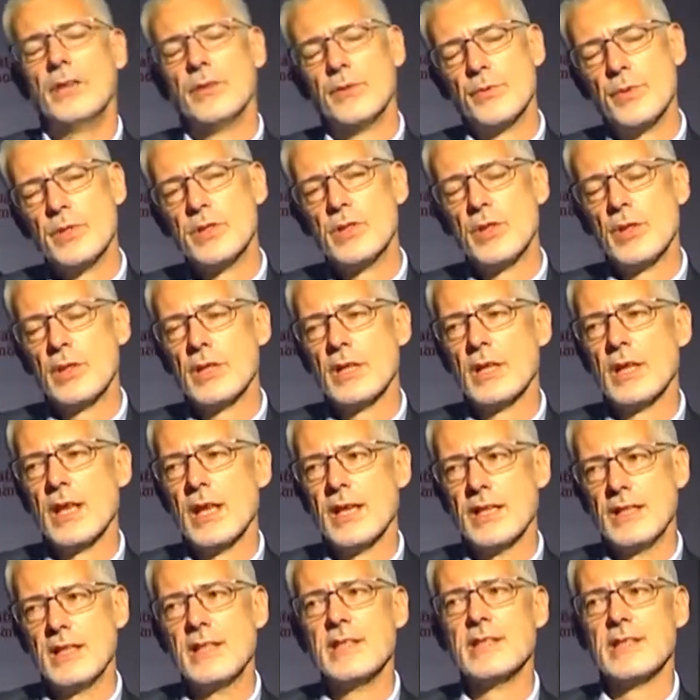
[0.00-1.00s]
The
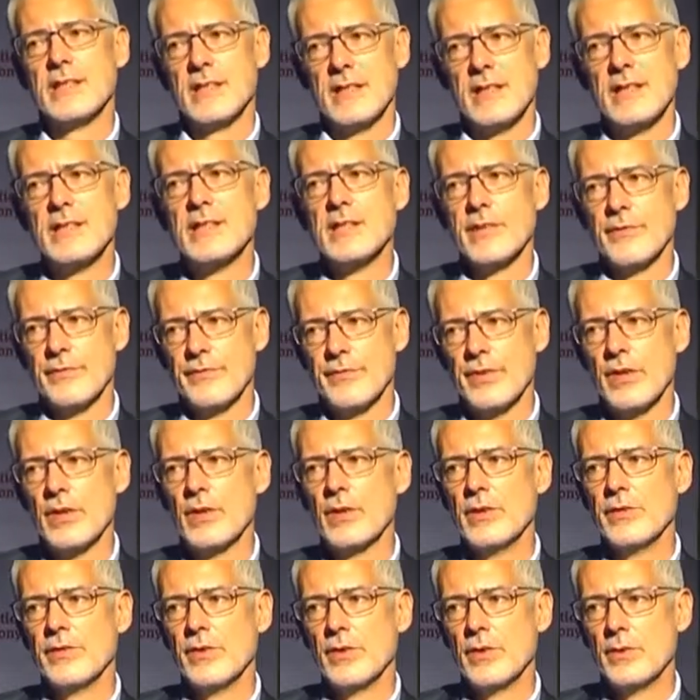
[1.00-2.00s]
Recirculate is a
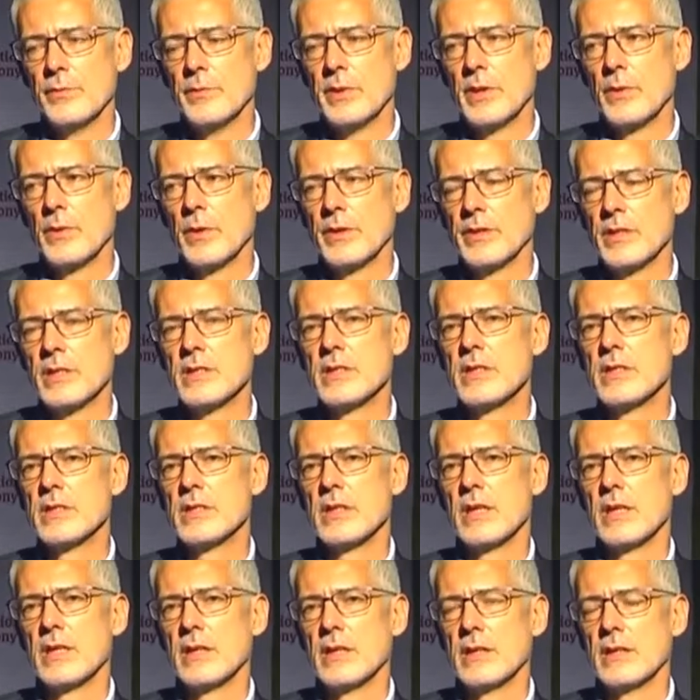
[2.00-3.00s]
very, very big one. This
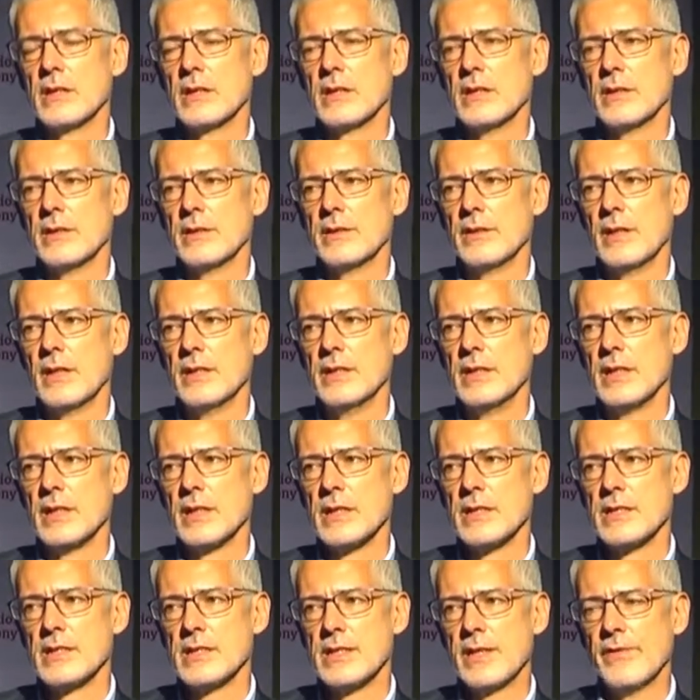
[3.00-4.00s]
is a
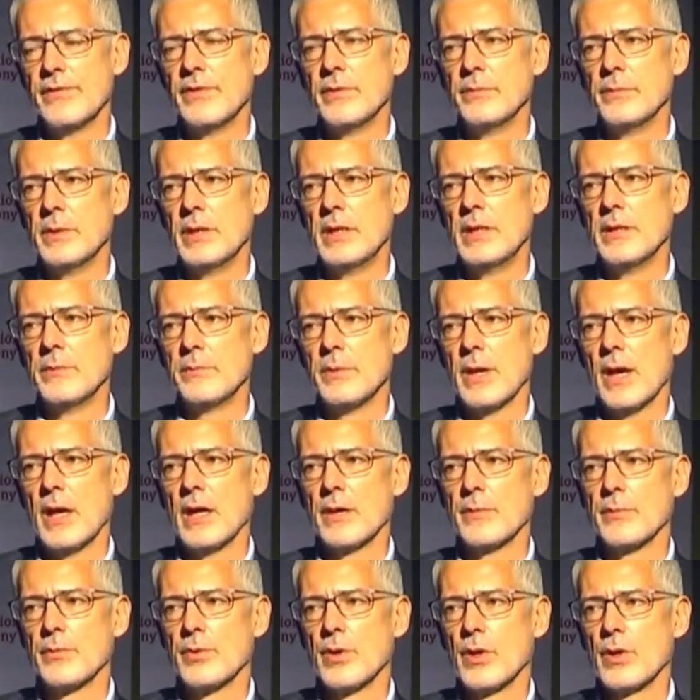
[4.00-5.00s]
nearly £7 million
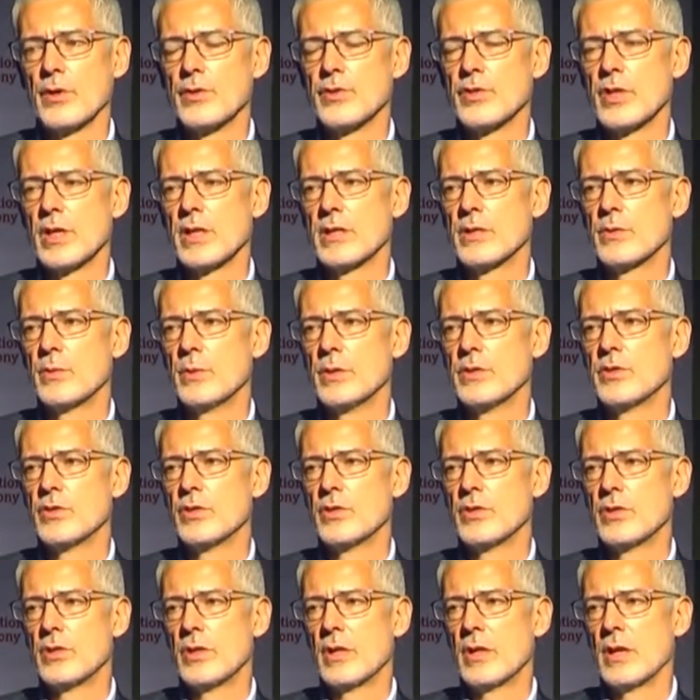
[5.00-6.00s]
project
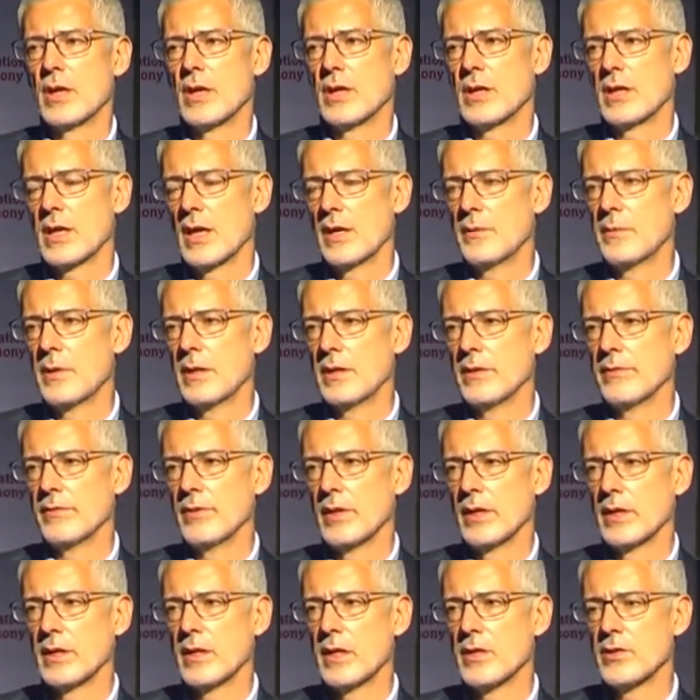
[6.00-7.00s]
which came out of
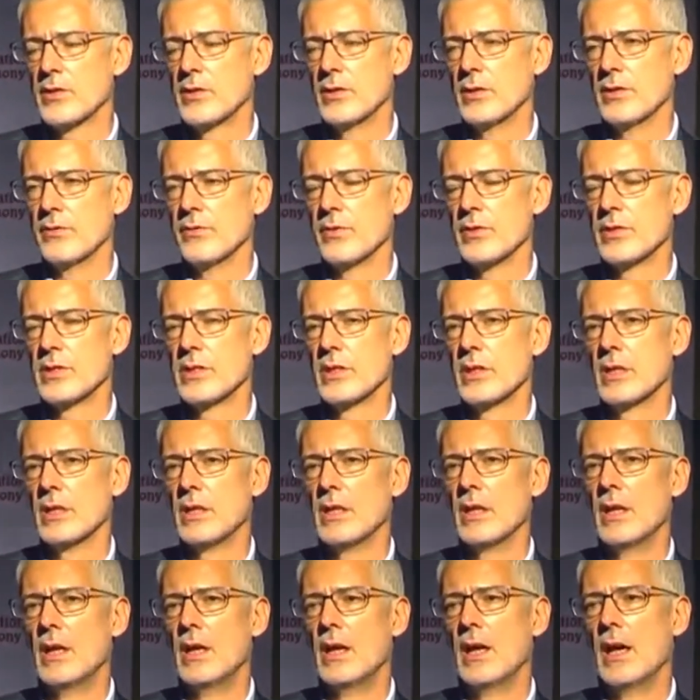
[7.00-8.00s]
Lancaster
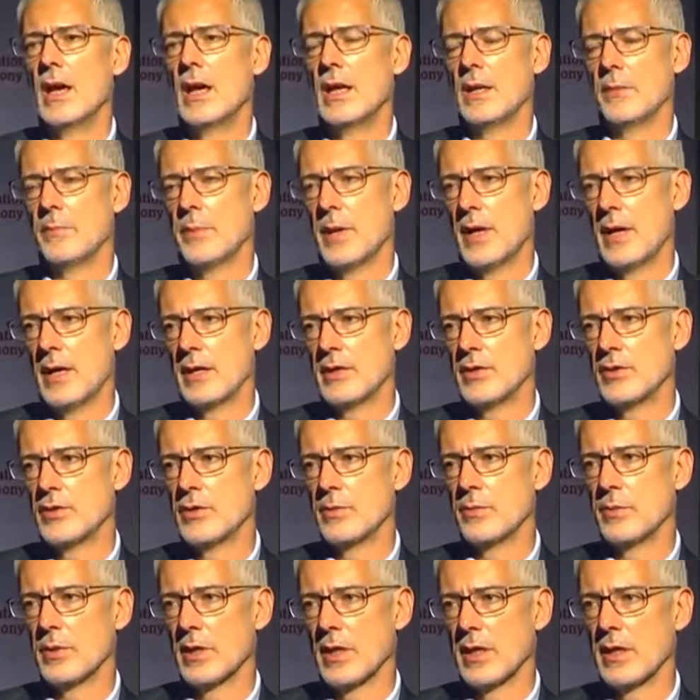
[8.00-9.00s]
University and a
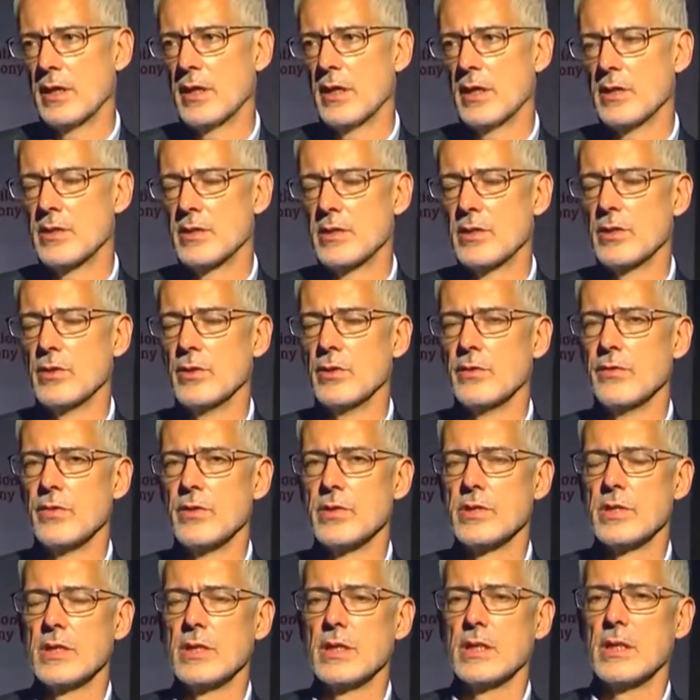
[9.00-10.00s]
partnership with Lancaster
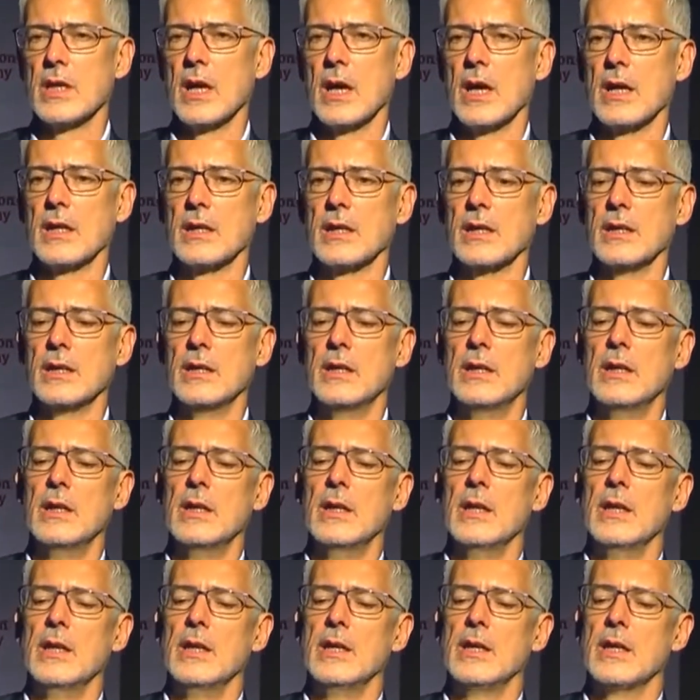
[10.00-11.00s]
University, Ghana.
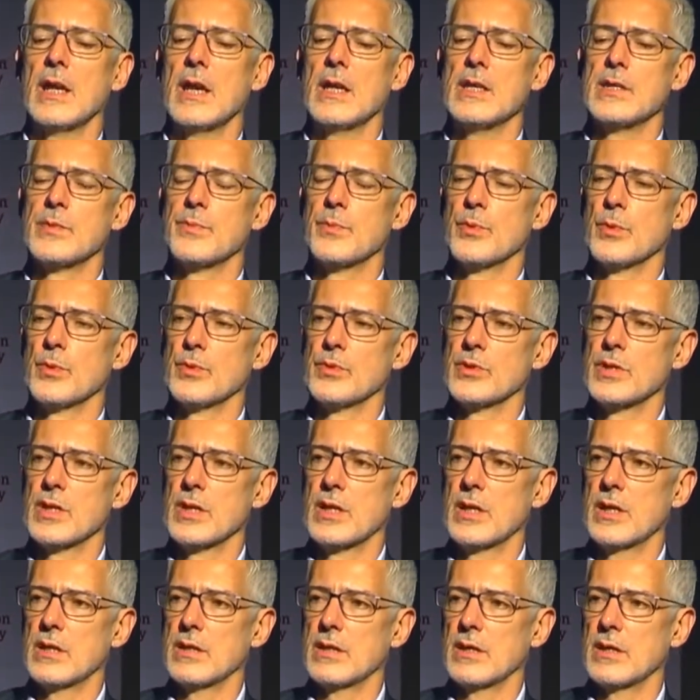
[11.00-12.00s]
It has brought
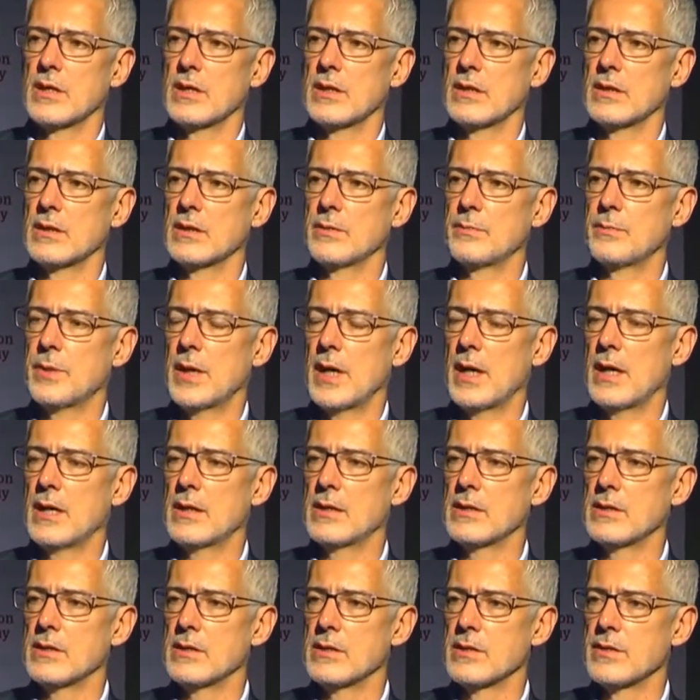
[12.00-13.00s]
together
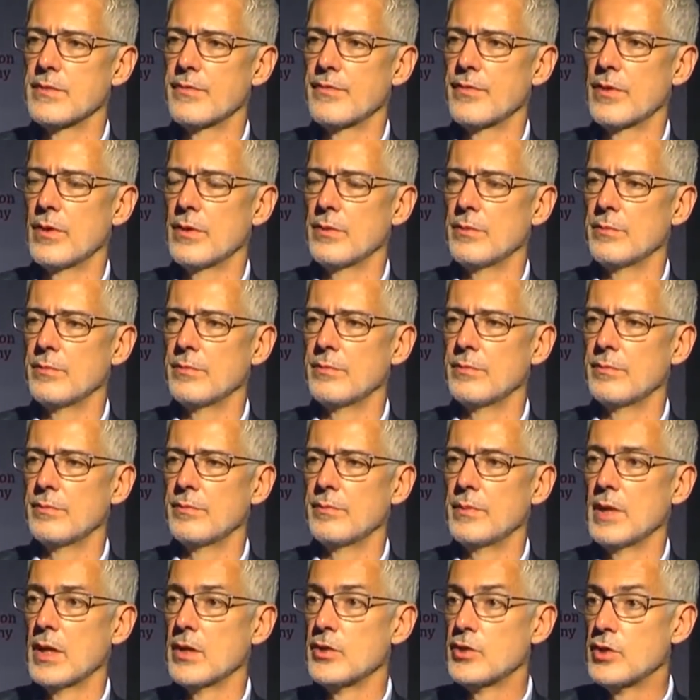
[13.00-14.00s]
partners from
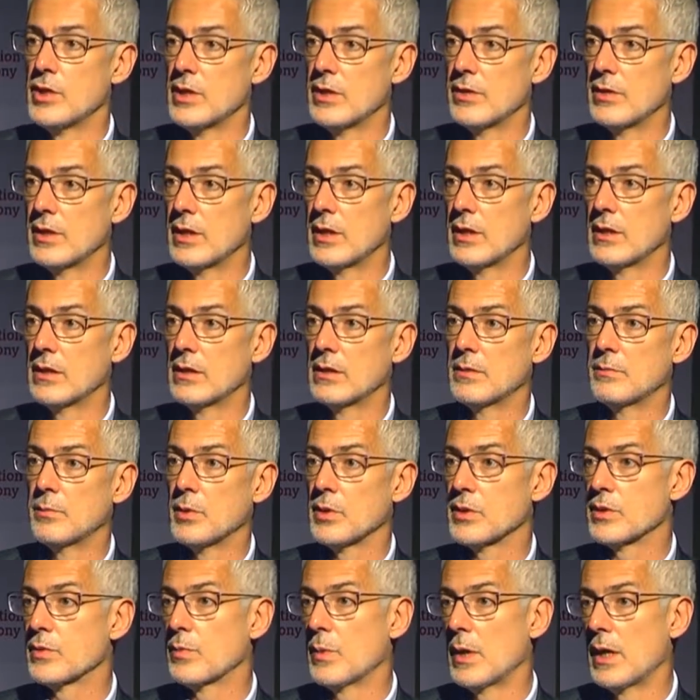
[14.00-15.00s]
Nigeria,
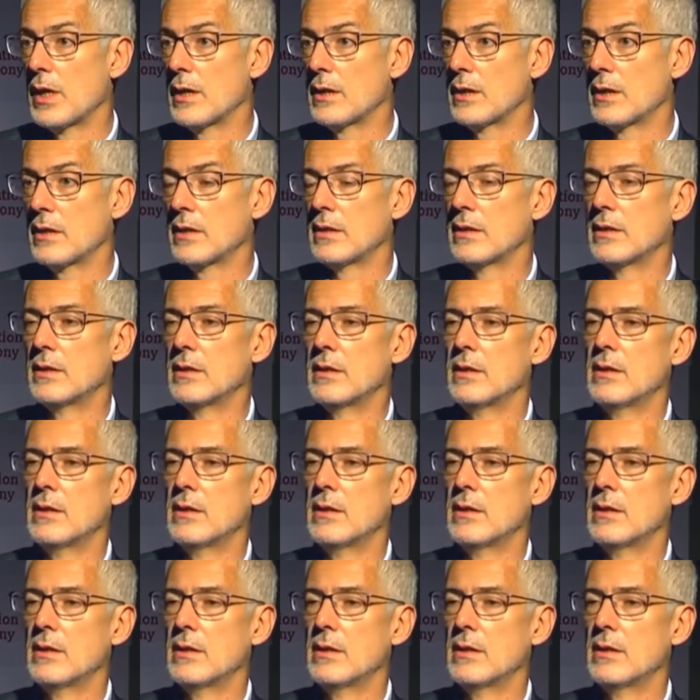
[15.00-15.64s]
Botswana,